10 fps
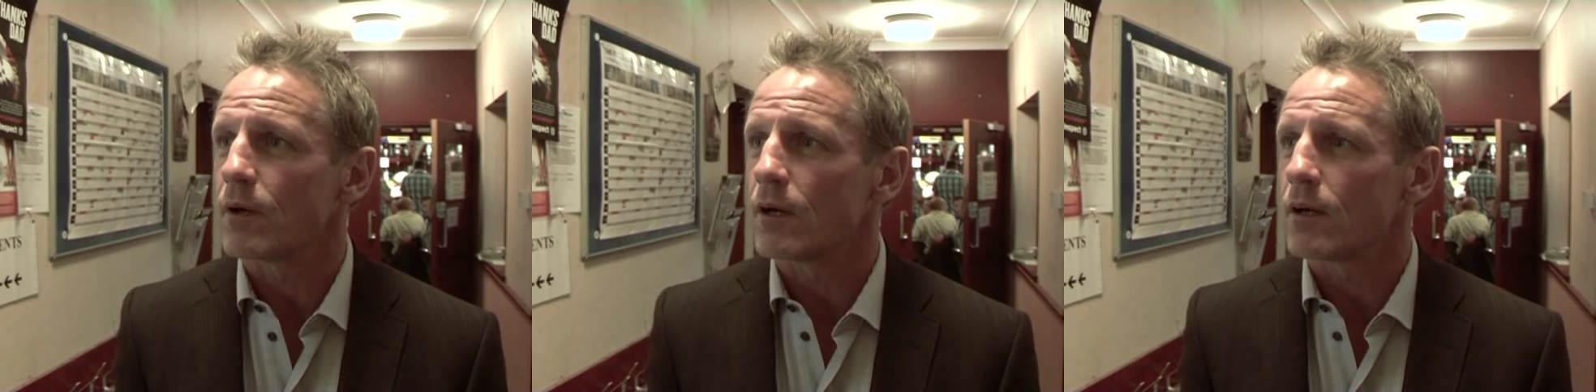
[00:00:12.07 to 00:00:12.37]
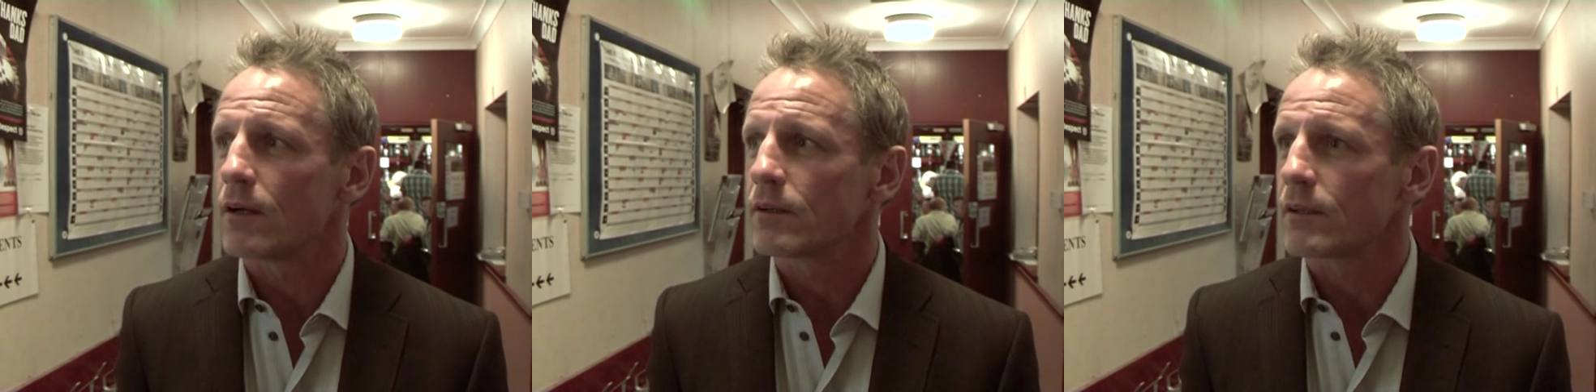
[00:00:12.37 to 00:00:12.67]

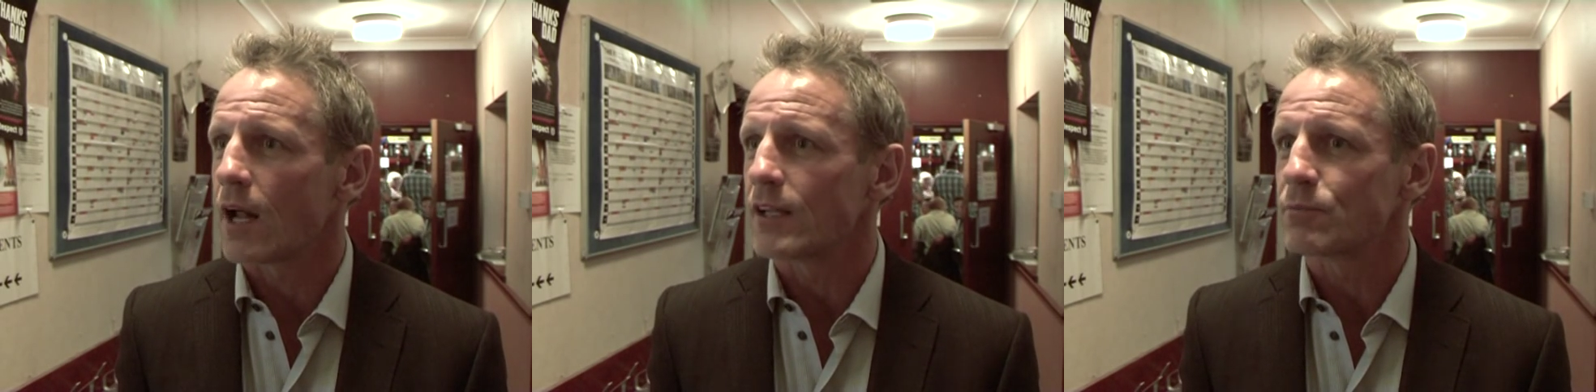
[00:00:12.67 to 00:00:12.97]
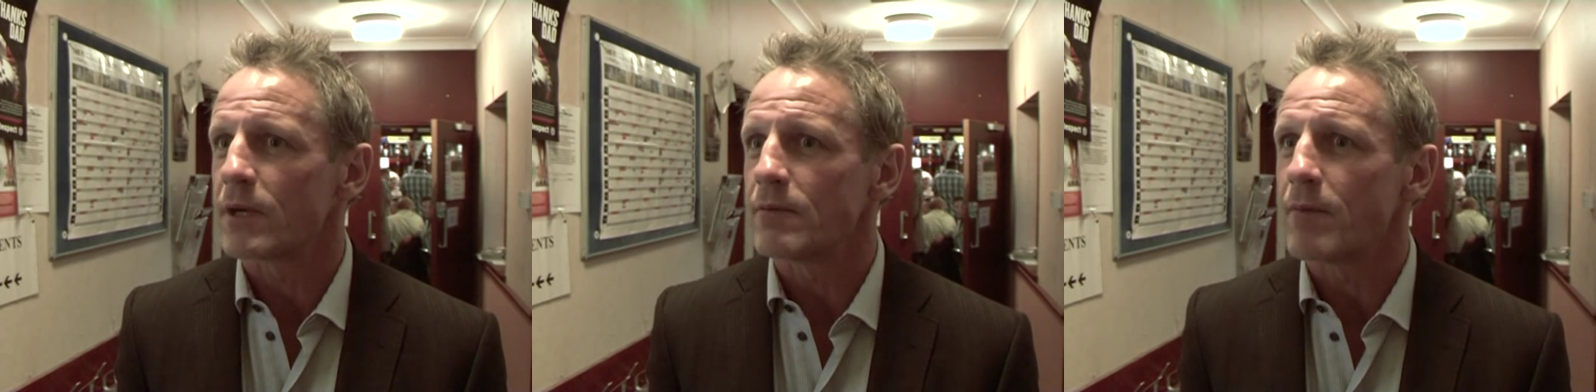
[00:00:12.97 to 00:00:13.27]
Uh, you know,
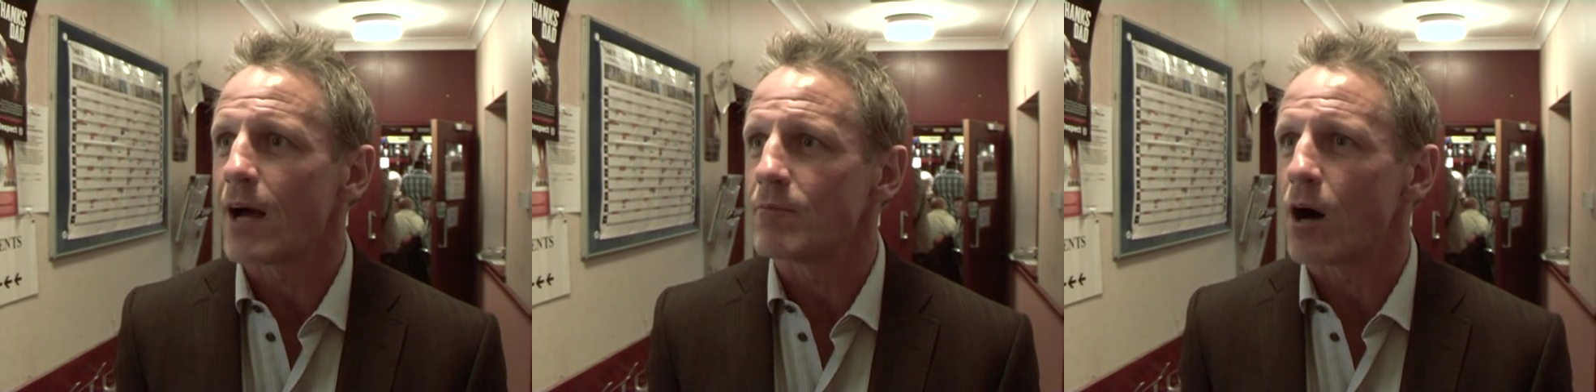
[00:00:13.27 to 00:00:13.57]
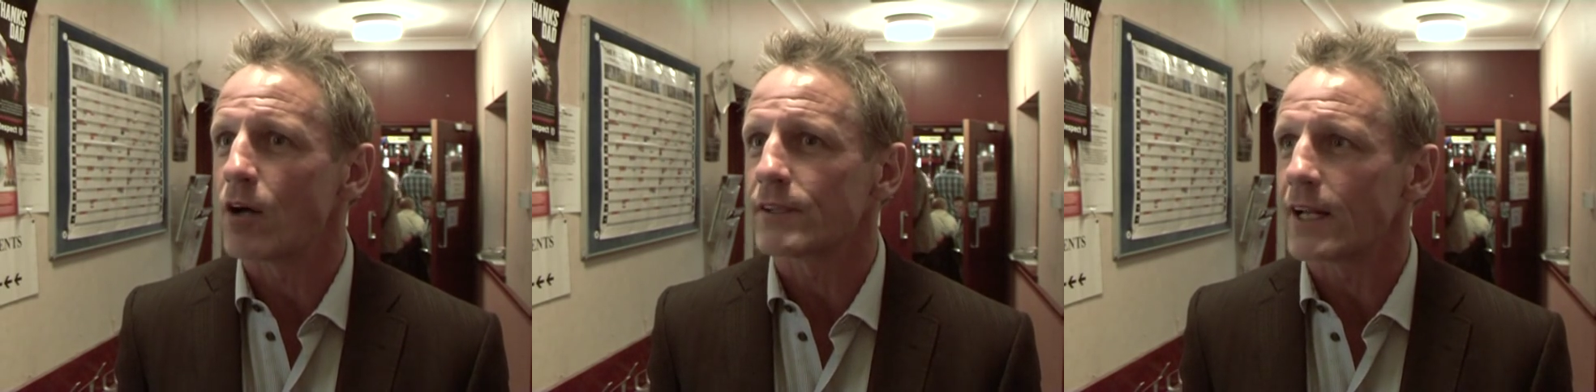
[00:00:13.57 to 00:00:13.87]
there's me, Matt and
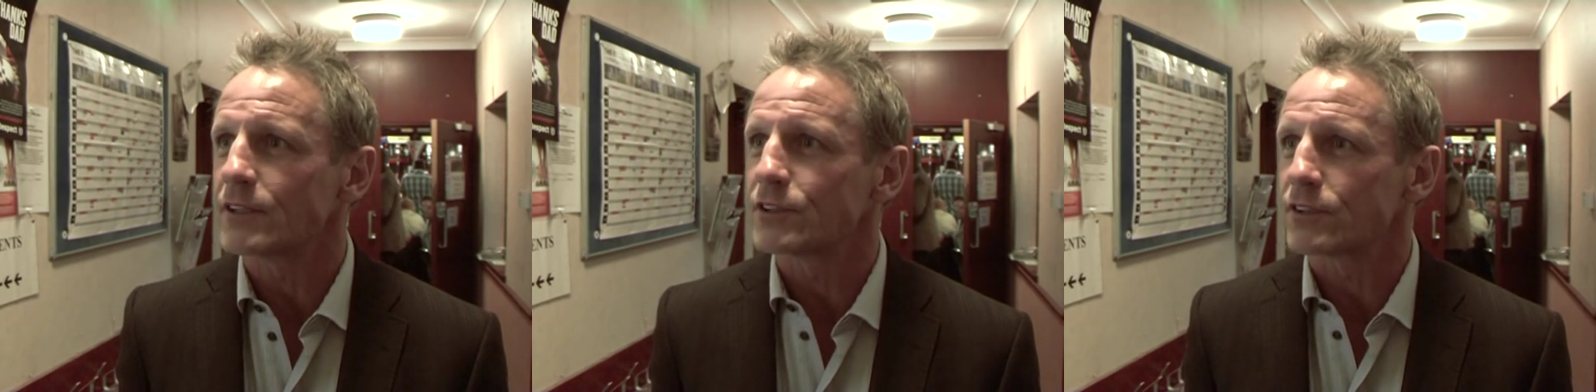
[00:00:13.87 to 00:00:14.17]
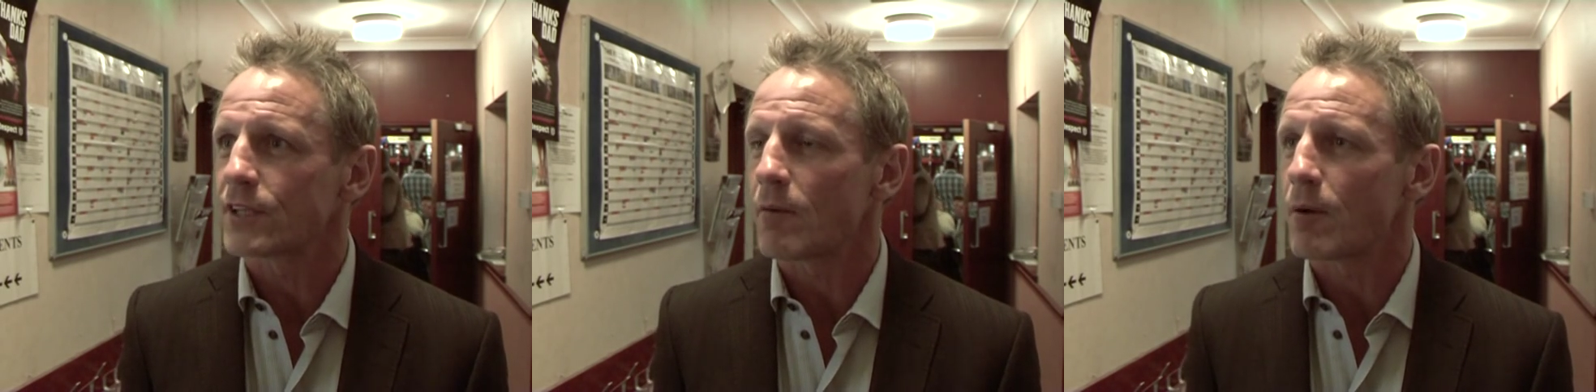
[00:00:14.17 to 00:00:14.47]
Mark Dennis
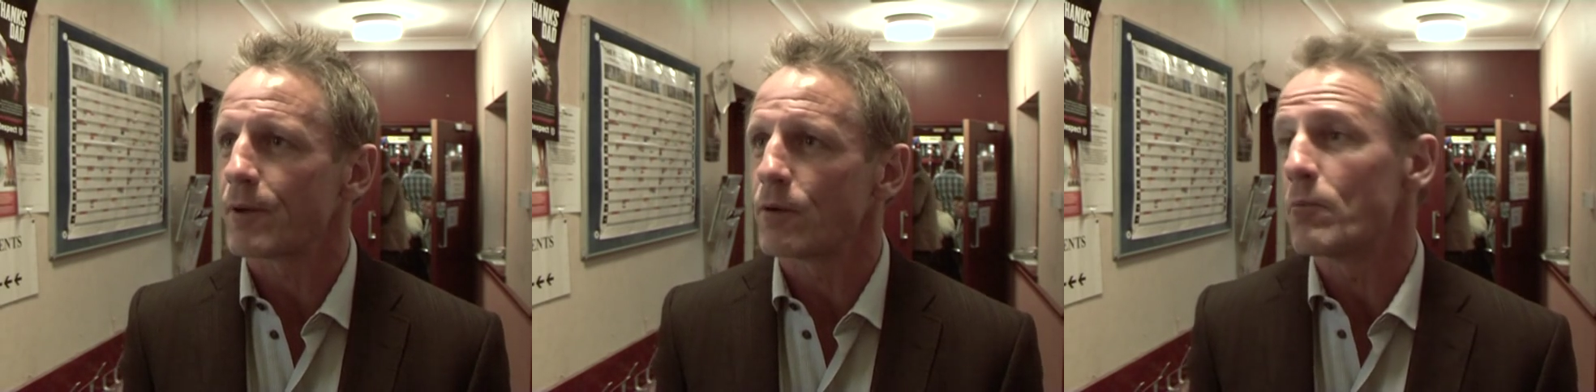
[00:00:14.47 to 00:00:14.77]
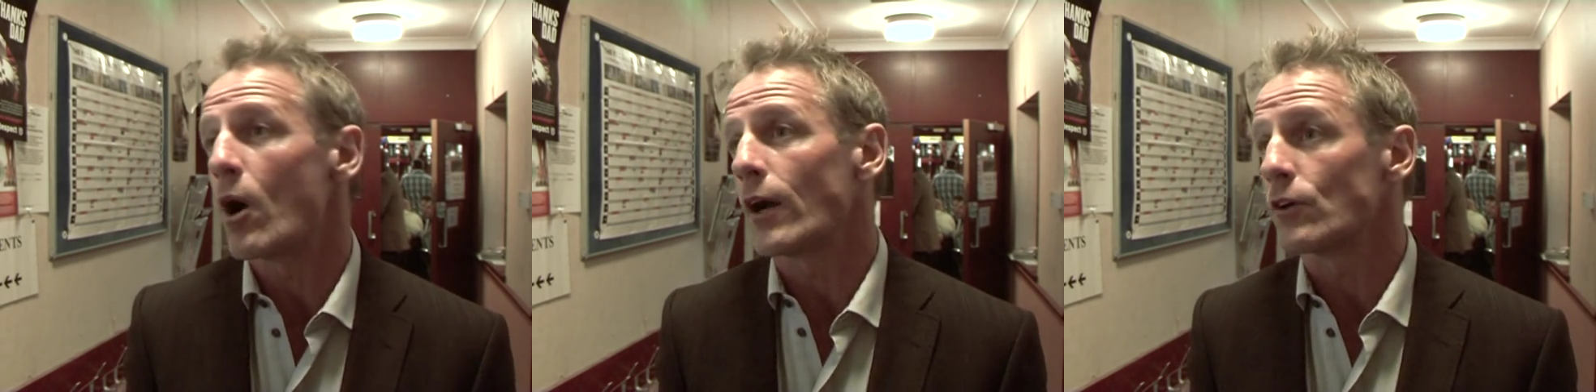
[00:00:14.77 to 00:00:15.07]
just come up here
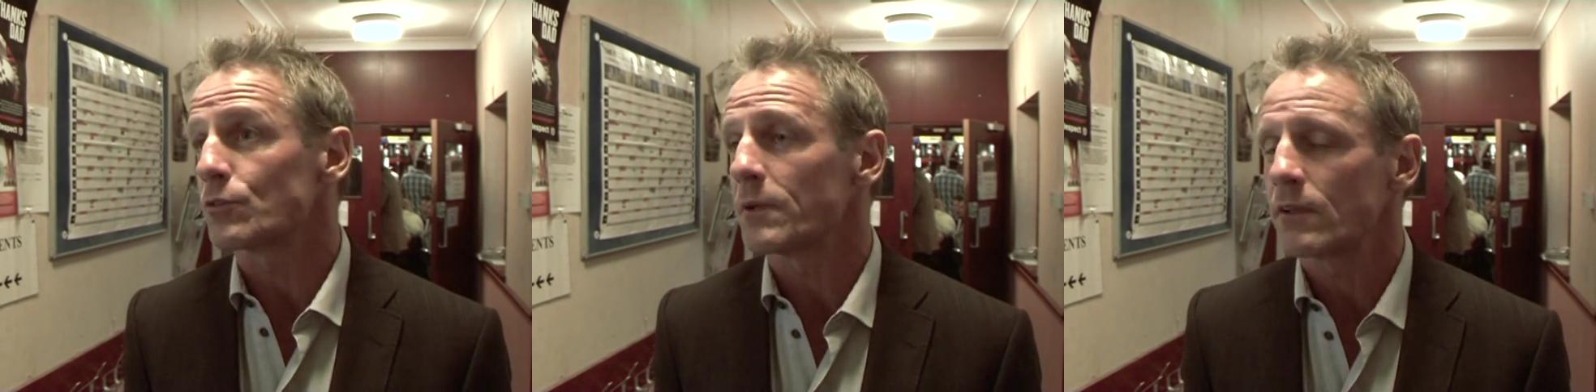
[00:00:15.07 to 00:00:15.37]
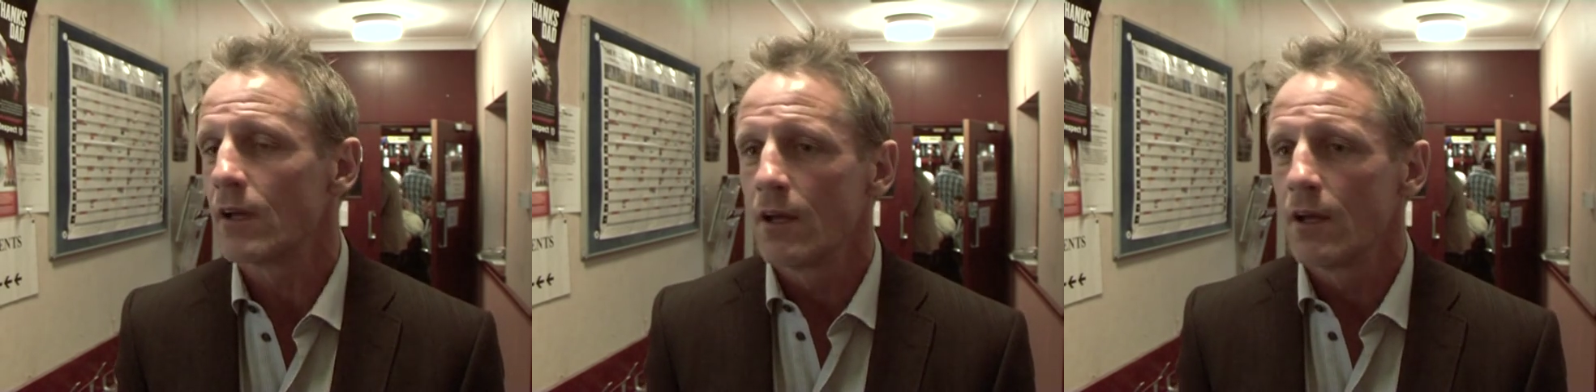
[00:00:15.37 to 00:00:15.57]
with Mike Osman.